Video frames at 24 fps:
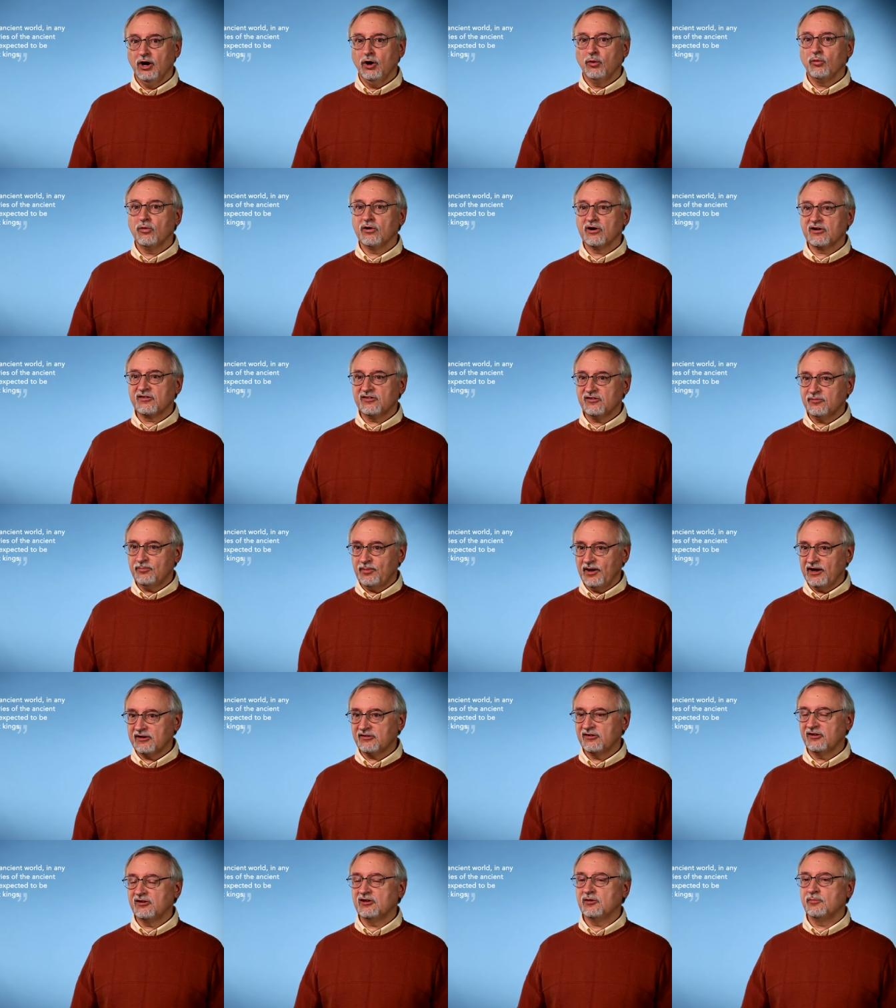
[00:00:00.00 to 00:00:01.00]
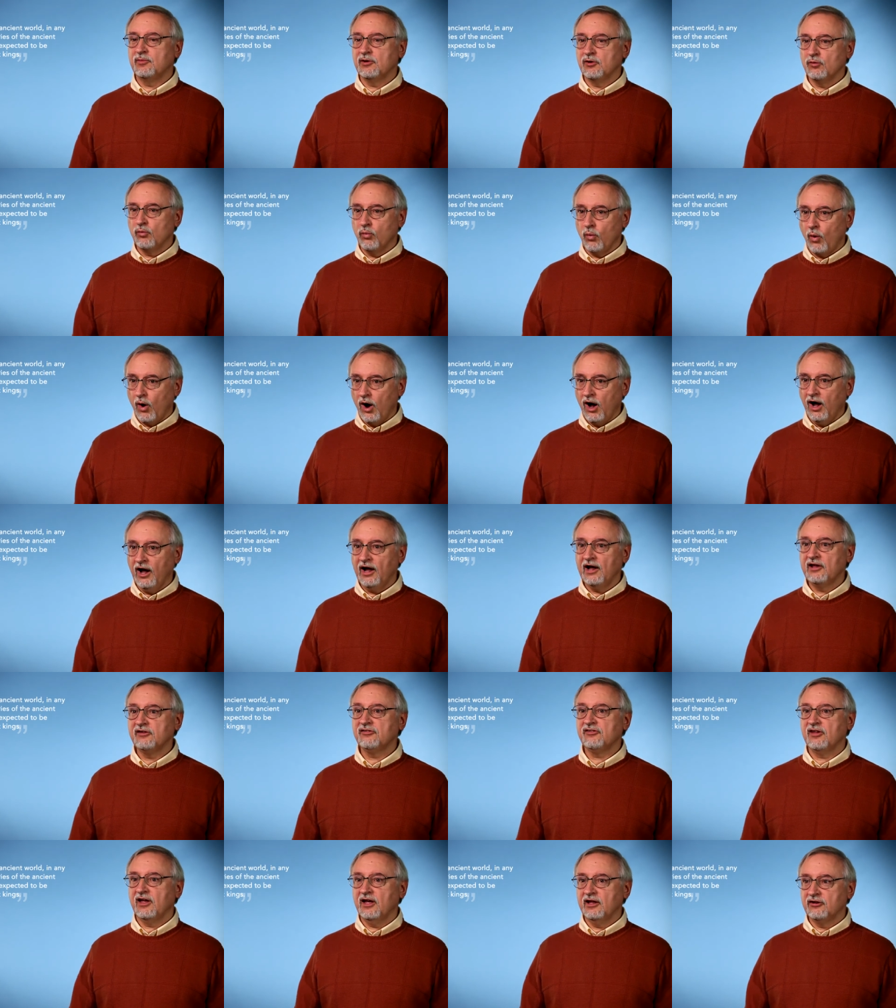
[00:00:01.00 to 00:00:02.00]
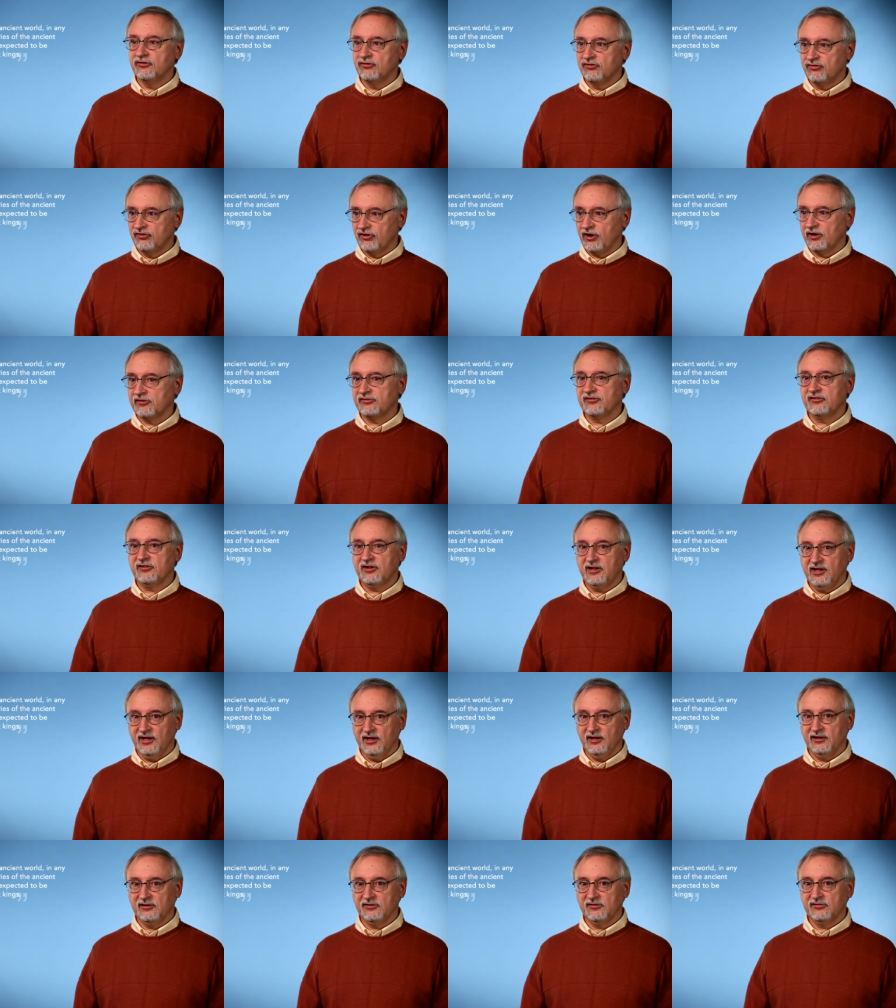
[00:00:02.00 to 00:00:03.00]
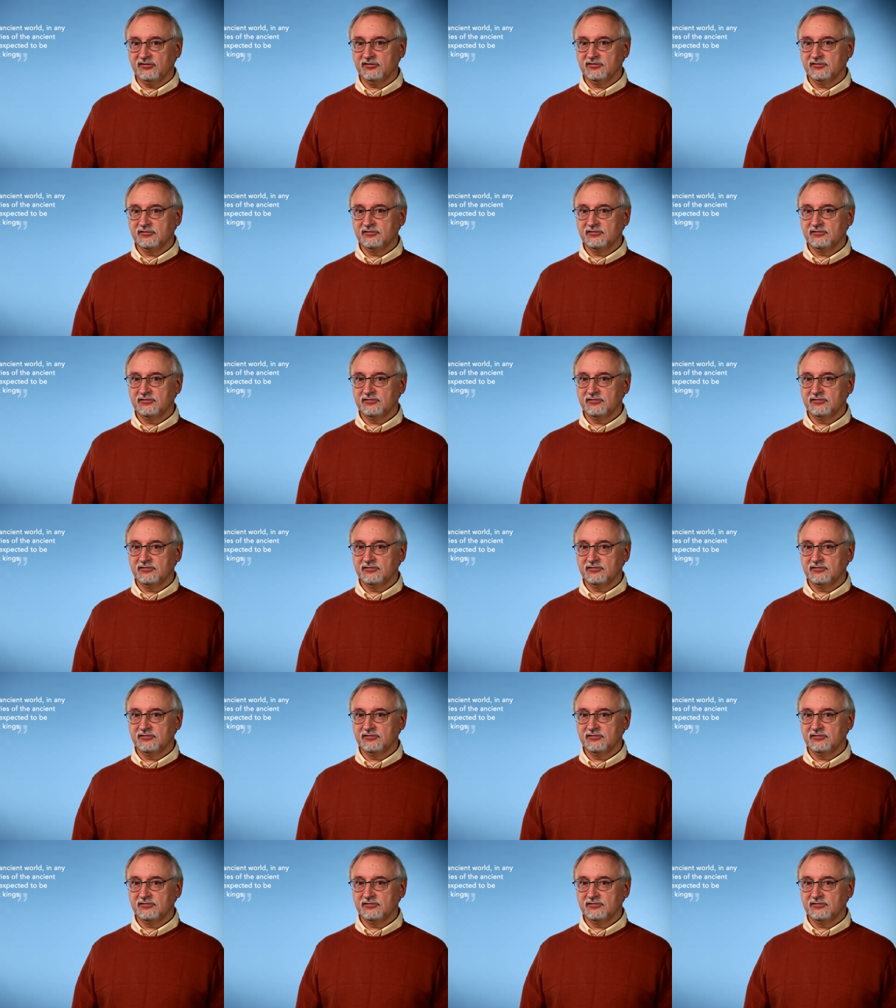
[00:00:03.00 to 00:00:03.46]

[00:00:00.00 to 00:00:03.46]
were expected to be wise and just kings.